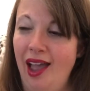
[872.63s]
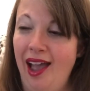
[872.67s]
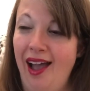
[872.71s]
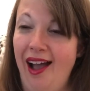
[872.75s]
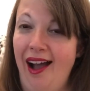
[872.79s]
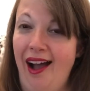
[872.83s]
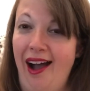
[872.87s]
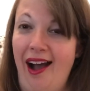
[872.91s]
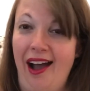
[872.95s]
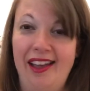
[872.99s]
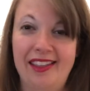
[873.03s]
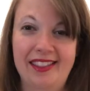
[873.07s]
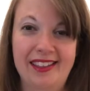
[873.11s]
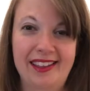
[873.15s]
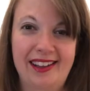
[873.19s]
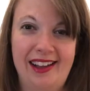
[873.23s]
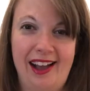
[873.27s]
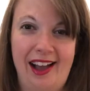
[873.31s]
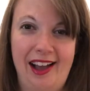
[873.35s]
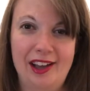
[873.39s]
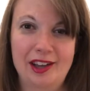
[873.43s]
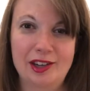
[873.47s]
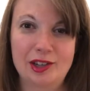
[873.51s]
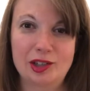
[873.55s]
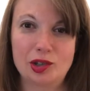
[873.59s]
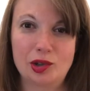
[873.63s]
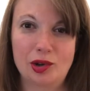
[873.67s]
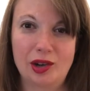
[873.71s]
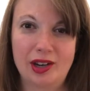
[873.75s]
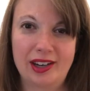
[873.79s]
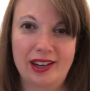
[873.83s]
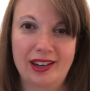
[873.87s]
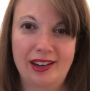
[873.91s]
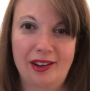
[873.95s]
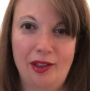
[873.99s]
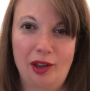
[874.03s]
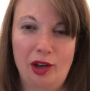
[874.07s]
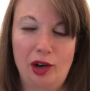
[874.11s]
I think I enjoyed
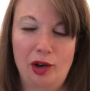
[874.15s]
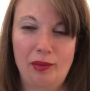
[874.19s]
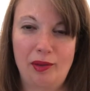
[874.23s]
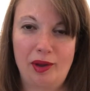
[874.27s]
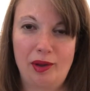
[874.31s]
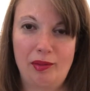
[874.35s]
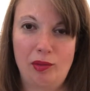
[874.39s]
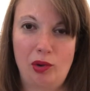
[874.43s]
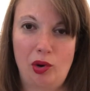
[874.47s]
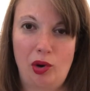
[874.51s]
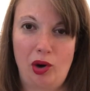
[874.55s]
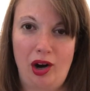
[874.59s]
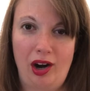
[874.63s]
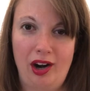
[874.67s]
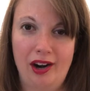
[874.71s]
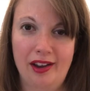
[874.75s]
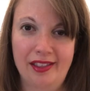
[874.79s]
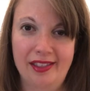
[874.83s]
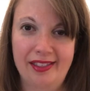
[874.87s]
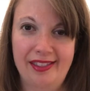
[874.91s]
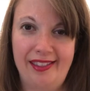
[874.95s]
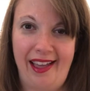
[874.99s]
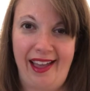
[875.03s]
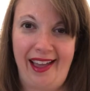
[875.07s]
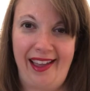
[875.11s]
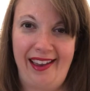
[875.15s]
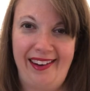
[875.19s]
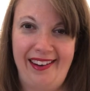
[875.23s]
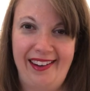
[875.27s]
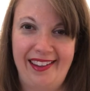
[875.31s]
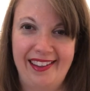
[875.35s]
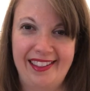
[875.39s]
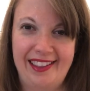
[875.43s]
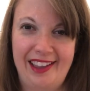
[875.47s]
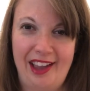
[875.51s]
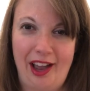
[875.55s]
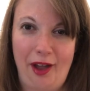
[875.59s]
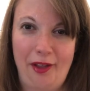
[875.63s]
it a little bit more than
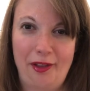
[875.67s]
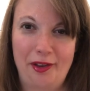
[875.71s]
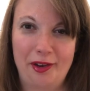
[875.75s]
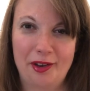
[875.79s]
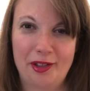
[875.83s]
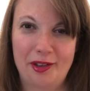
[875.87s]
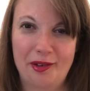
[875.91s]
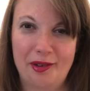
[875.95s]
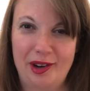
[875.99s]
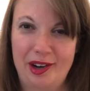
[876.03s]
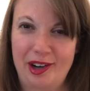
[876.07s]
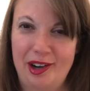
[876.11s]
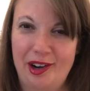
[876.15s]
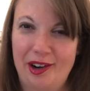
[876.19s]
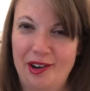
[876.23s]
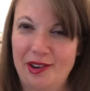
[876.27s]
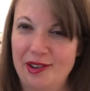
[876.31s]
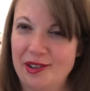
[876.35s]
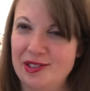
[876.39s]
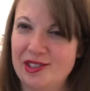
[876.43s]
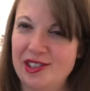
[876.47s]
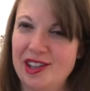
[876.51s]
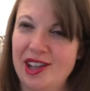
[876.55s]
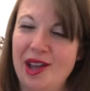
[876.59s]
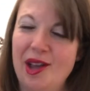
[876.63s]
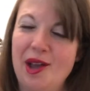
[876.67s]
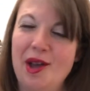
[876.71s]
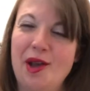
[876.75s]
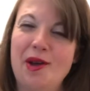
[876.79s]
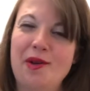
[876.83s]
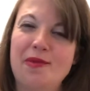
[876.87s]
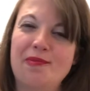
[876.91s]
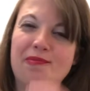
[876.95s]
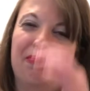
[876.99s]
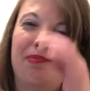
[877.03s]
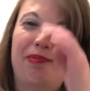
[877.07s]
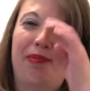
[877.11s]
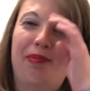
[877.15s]
the other three girls,
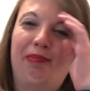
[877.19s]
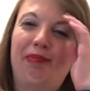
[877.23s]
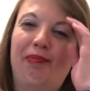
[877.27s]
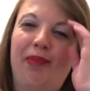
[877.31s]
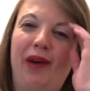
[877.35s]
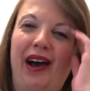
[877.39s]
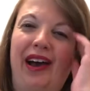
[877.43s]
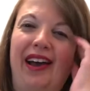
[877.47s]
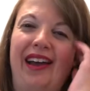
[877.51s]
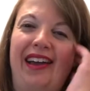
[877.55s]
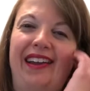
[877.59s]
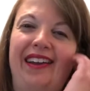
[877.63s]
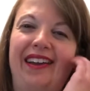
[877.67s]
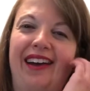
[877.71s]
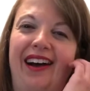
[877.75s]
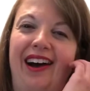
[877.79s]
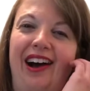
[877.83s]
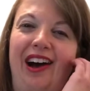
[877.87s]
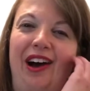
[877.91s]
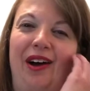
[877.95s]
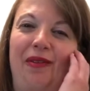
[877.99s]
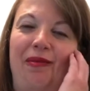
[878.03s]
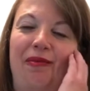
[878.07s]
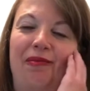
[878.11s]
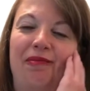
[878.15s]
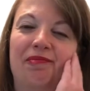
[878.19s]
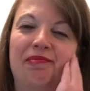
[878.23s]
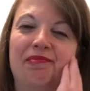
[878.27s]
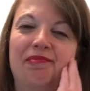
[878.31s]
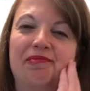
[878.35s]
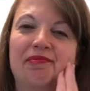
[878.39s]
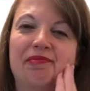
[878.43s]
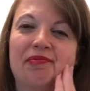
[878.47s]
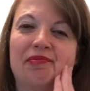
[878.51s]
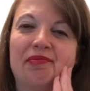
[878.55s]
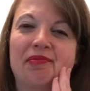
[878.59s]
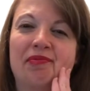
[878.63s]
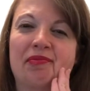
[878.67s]
but
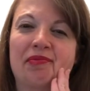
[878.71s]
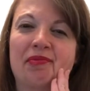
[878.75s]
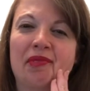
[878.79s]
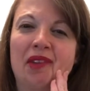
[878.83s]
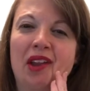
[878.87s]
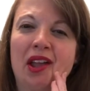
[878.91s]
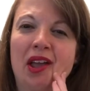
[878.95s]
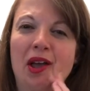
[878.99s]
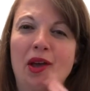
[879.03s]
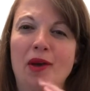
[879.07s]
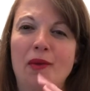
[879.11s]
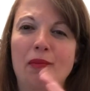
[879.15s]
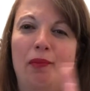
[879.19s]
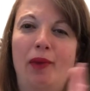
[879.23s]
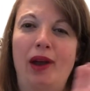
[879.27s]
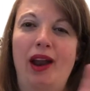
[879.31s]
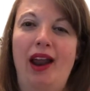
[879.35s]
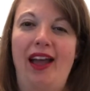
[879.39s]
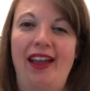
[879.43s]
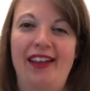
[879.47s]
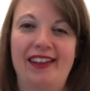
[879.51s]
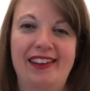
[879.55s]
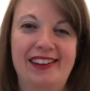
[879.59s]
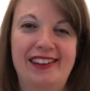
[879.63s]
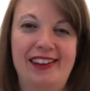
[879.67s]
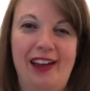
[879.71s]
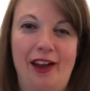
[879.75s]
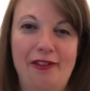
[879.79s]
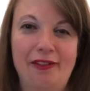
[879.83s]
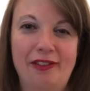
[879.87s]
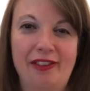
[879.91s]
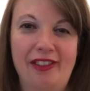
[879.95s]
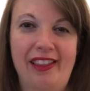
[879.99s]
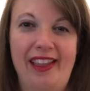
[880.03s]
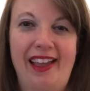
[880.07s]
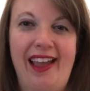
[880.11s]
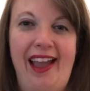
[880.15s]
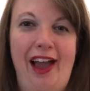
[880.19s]
I can
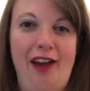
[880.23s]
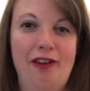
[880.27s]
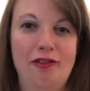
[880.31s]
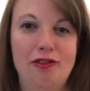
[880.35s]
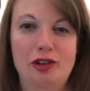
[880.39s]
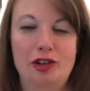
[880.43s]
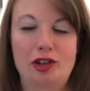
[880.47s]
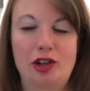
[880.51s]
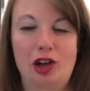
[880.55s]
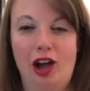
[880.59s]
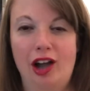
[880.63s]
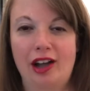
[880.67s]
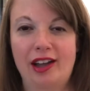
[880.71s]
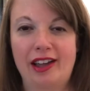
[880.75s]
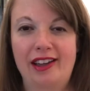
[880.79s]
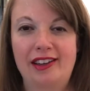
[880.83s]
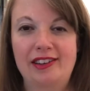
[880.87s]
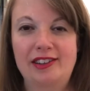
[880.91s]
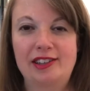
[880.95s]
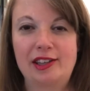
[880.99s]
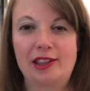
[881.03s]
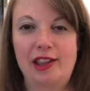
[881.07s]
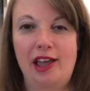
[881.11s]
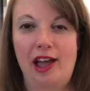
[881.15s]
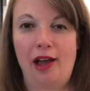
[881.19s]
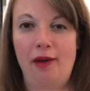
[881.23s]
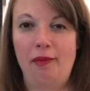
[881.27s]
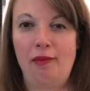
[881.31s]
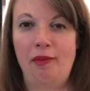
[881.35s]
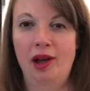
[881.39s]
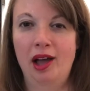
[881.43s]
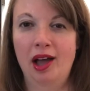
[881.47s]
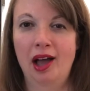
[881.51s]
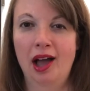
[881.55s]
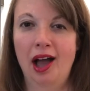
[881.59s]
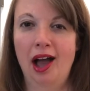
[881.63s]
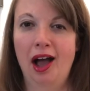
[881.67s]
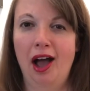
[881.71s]
definitely, after talking to them,
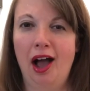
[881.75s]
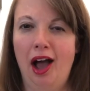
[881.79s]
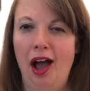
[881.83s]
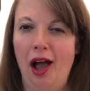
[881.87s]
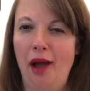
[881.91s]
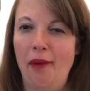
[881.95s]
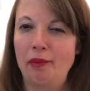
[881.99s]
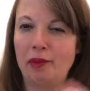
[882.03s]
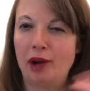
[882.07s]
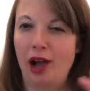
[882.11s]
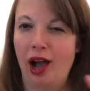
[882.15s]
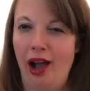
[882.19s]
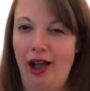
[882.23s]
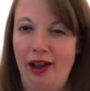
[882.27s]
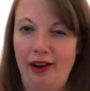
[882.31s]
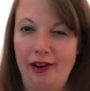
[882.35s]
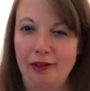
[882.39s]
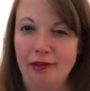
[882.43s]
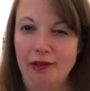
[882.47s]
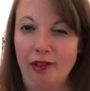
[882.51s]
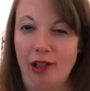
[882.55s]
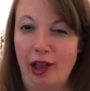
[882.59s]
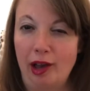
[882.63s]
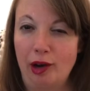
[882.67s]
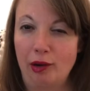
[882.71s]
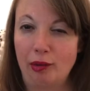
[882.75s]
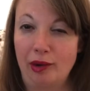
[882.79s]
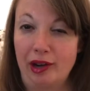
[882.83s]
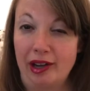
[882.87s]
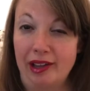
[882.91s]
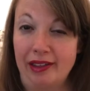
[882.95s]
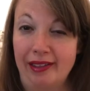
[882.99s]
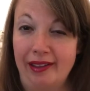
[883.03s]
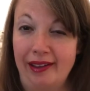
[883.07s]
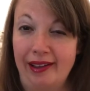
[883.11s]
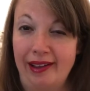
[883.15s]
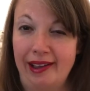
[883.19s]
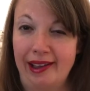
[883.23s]
I'm kind of like
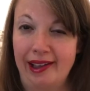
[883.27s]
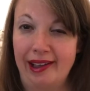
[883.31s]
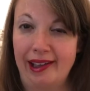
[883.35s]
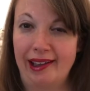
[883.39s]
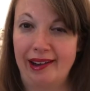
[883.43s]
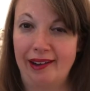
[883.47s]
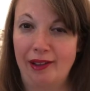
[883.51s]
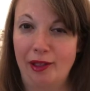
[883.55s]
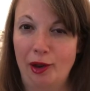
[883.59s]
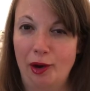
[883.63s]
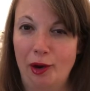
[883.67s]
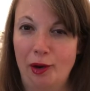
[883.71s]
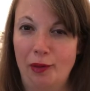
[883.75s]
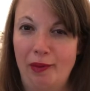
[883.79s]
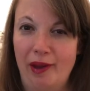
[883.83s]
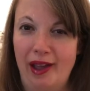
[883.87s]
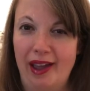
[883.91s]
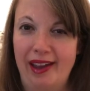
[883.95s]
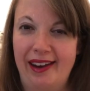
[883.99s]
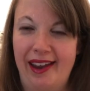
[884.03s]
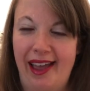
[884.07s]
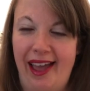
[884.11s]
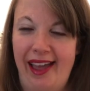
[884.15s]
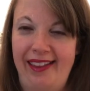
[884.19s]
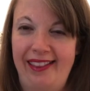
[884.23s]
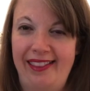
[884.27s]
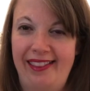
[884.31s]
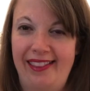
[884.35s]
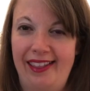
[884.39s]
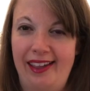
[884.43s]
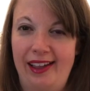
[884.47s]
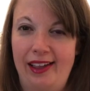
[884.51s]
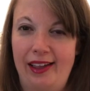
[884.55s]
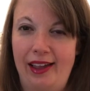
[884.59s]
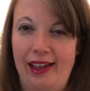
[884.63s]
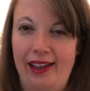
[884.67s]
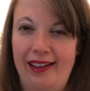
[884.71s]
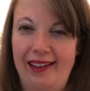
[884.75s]
rethinking it a little bit and
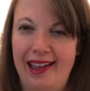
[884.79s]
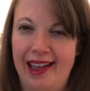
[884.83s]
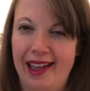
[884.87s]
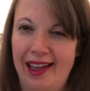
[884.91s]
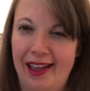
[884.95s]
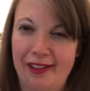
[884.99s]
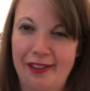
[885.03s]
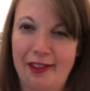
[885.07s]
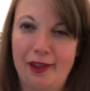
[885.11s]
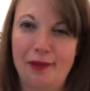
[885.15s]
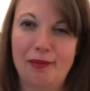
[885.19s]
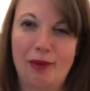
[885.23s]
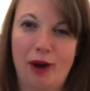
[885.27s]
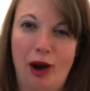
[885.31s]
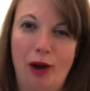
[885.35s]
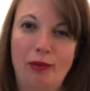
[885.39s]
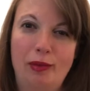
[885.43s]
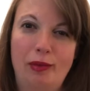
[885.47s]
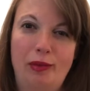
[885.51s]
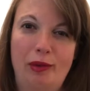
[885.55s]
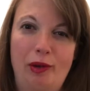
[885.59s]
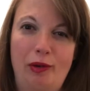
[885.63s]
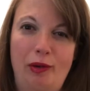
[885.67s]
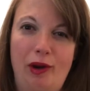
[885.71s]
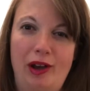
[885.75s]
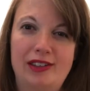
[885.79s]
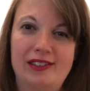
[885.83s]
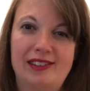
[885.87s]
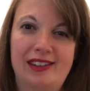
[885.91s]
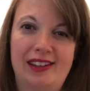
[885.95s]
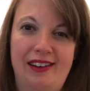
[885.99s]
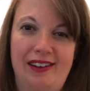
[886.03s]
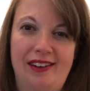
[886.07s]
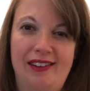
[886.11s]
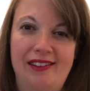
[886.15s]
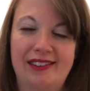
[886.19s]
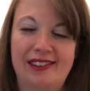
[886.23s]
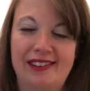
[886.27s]
thinking, yeah, that probably
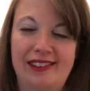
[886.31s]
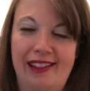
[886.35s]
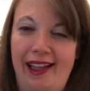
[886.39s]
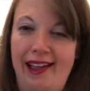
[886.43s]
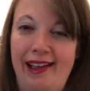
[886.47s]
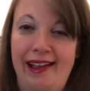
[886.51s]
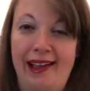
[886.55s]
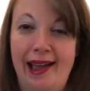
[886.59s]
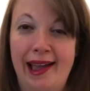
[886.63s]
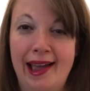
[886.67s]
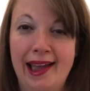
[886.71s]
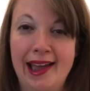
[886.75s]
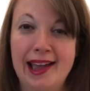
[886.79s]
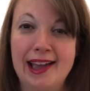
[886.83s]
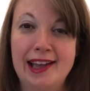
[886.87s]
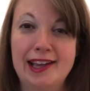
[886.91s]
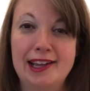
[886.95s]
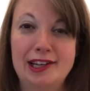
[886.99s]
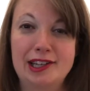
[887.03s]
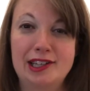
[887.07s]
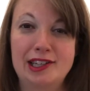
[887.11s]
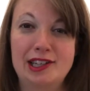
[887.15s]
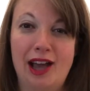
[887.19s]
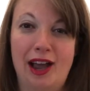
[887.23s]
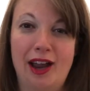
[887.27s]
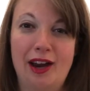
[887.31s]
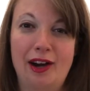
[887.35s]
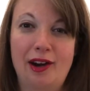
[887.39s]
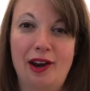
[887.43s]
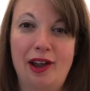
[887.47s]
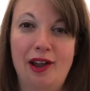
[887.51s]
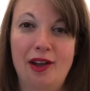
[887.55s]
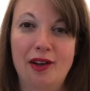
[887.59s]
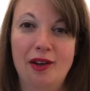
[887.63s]
wasn't like done